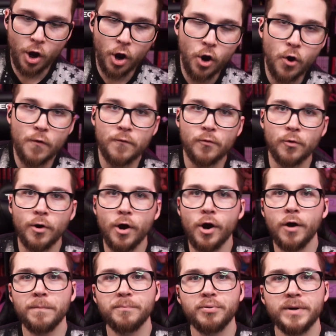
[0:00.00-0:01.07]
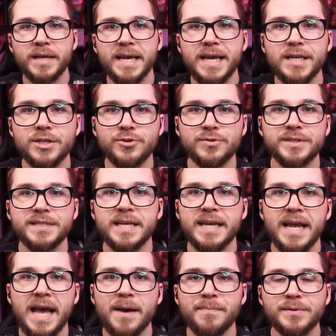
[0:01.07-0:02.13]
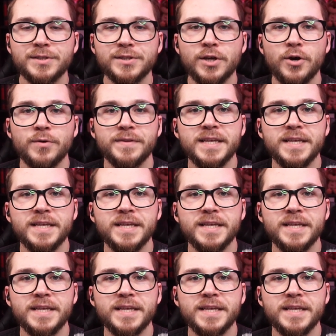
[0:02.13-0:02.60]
Overall, pretty interesting episode.